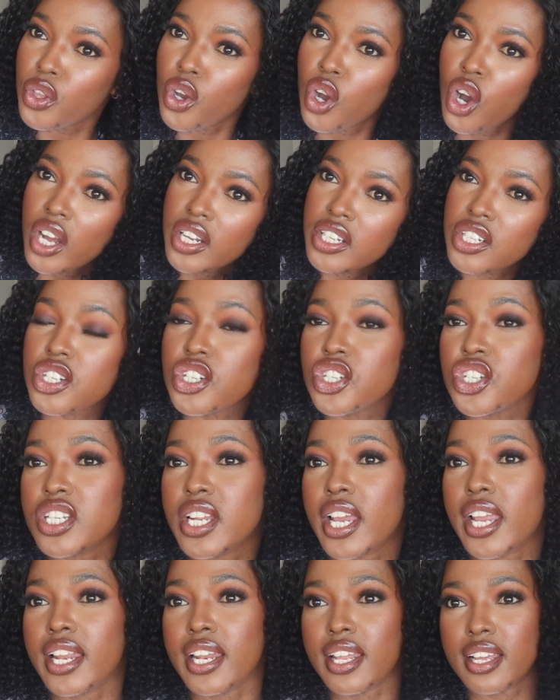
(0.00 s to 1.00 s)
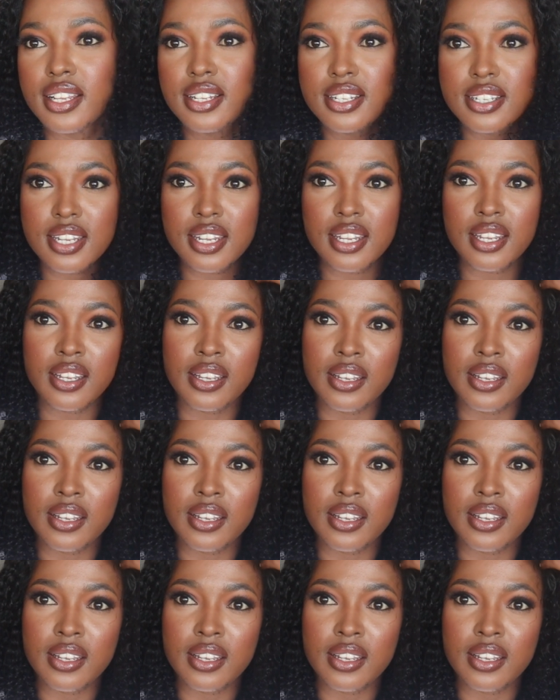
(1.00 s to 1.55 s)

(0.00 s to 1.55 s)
conditioner in it.